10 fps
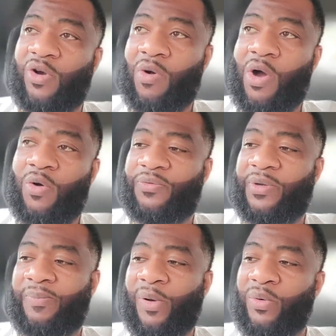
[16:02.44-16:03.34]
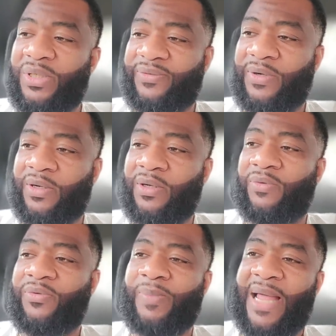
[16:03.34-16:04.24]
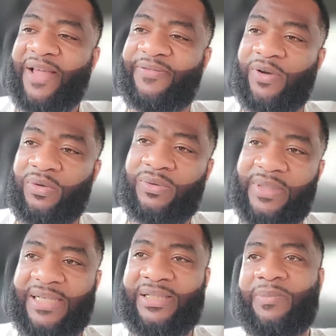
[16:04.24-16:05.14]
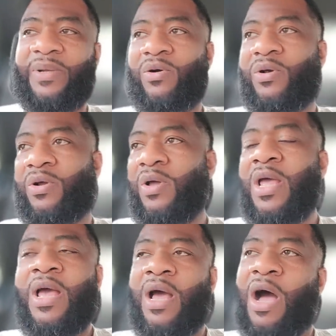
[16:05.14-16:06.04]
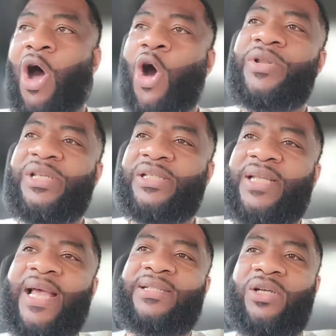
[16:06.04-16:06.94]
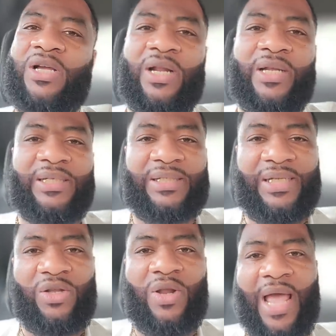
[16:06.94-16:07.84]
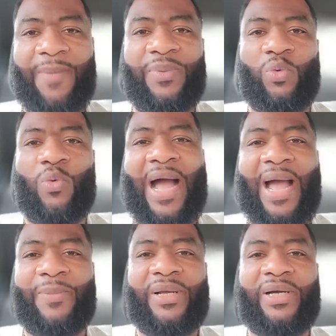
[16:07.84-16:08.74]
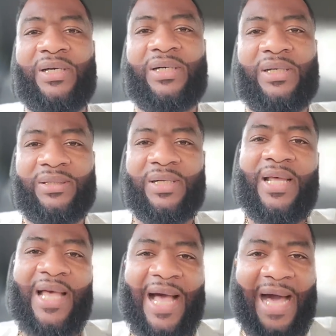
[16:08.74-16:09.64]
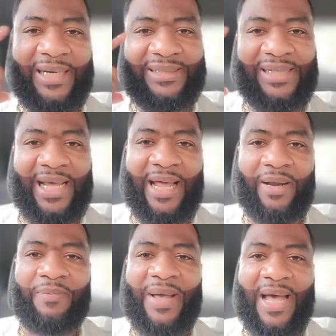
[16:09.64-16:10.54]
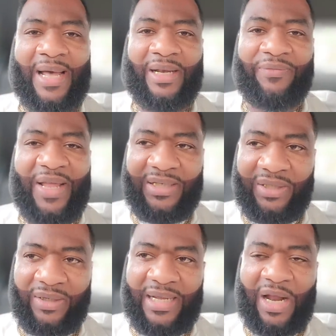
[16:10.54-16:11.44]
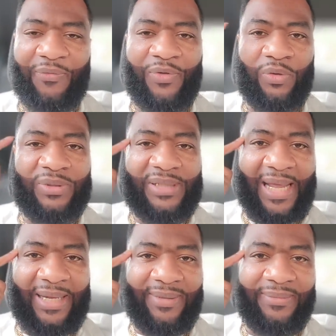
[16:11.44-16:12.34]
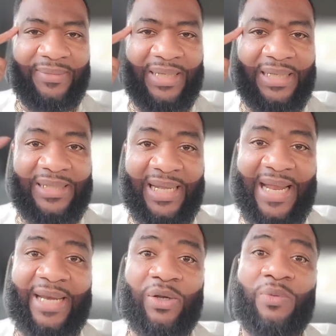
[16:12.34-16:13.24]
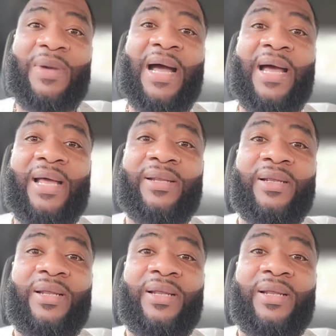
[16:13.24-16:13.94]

go on, from the police fucking over black folks, that shit been going on, all these things are gonna continue to happen. Why? Because out of sight, out of mind. If they took that off your sight, they take it out of your mind.